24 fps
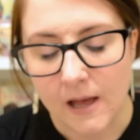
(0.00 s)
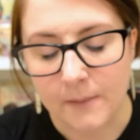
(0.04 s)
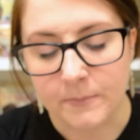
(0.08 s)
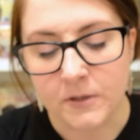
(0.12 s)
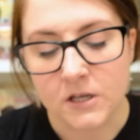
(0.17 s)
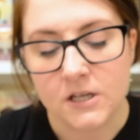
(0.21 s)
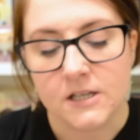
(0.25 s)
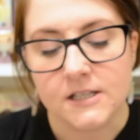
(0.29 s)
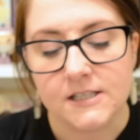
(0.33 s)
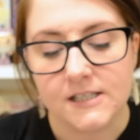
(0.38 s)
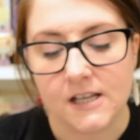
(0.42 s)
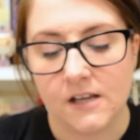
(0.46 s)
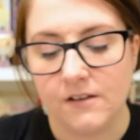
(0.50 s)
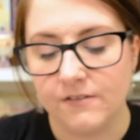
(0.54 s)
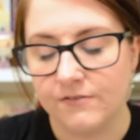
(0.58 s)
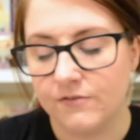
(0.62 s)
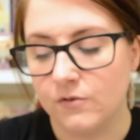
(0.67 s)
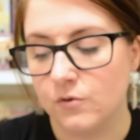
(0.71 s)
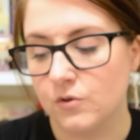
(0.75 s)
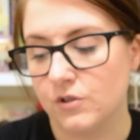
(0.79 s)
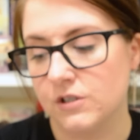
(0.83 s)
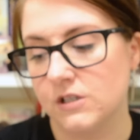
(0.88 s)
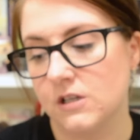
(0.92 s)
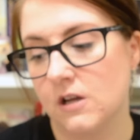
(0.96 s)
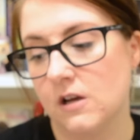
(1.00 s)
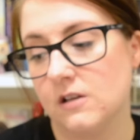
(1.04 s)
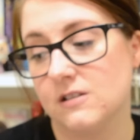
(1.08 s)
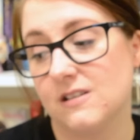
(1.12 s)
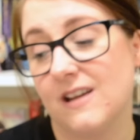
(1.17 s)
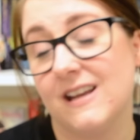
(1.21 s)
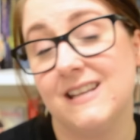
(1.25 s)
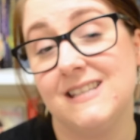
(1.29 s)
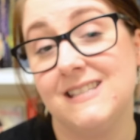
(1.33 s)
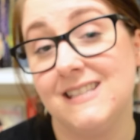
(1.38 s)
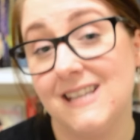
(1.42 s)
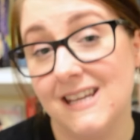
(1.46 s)
I'm gonna say 4 stars.
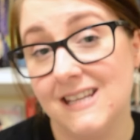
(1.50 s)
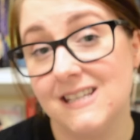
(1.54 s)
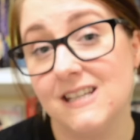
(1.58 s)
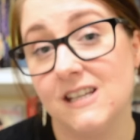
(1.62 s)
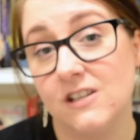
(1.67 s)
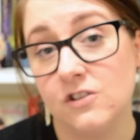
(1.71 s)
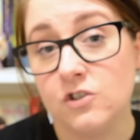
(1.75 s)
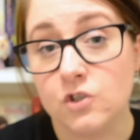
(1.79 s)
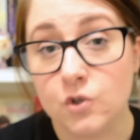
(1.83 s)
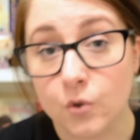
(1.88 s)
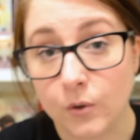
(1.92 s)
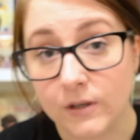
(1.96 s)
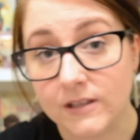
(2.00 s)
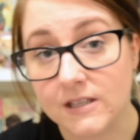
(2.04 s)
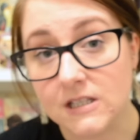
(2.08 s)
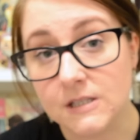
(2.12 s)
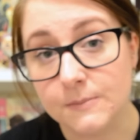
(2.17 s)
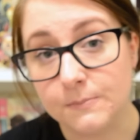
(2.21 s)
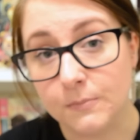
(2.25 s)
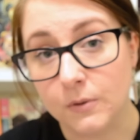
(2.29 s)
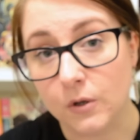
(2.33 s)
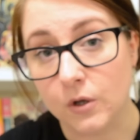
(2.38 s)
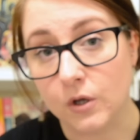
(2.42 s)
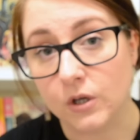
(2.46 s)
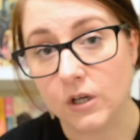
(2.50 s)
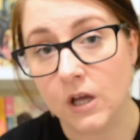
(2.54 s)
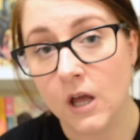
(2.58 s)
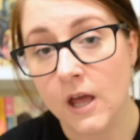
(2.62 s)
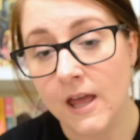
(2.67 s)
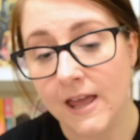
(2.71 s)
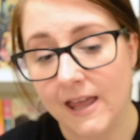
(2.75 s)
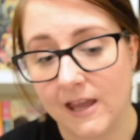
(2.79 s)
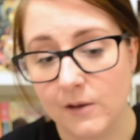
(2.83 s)
I did enjoy this book.